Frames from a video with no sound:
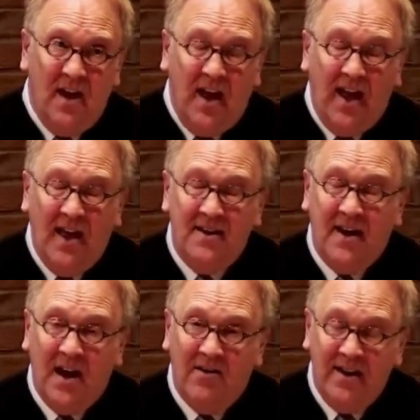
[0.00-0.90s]
and
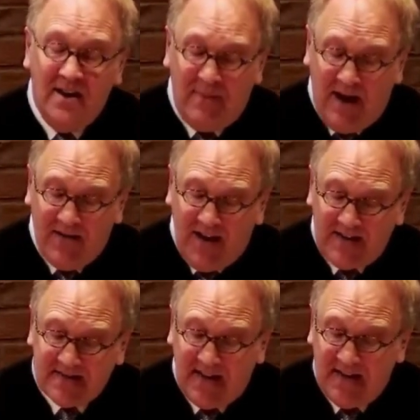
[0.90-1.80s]
caring about
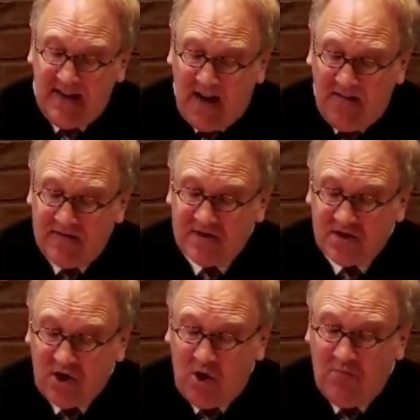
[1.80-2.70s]
us enough
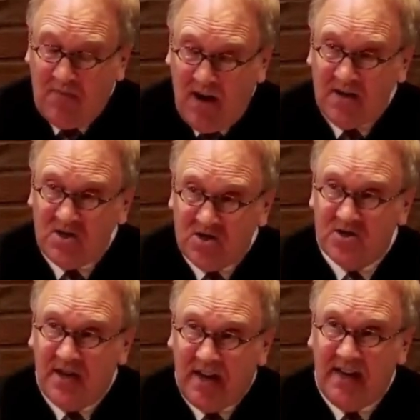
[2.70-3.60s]
so
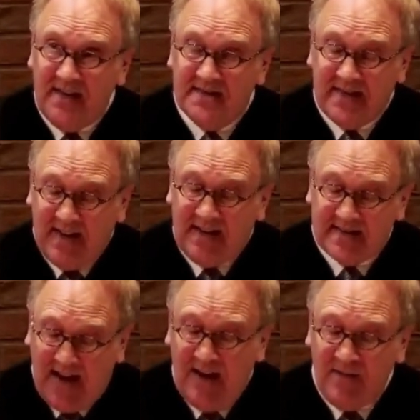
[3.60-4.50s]
much that he says,
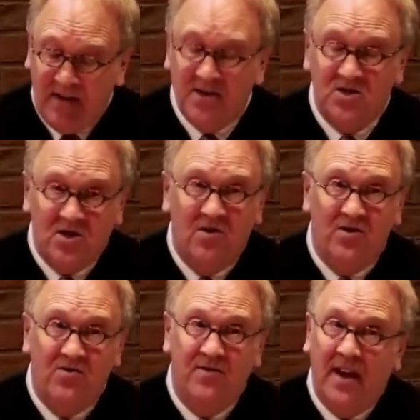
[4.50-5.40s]
I'm going to show
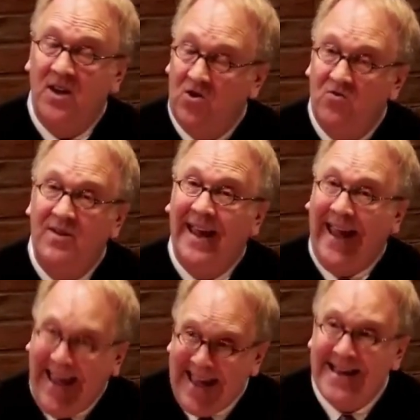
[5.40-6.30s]
you that you
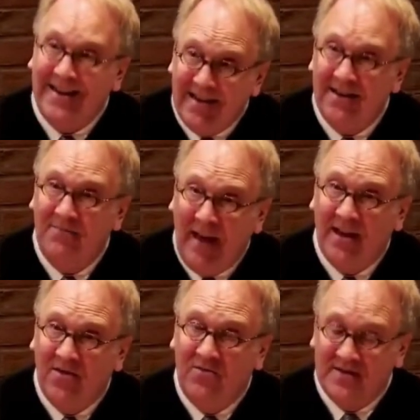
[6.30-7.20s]
can make
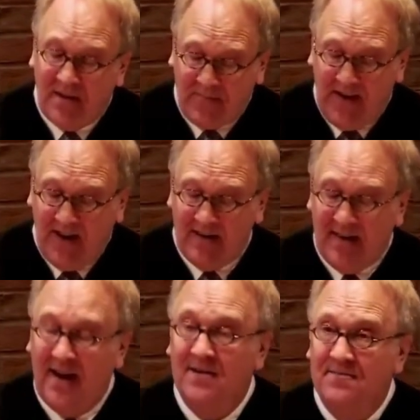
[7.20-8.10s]
it through something like that.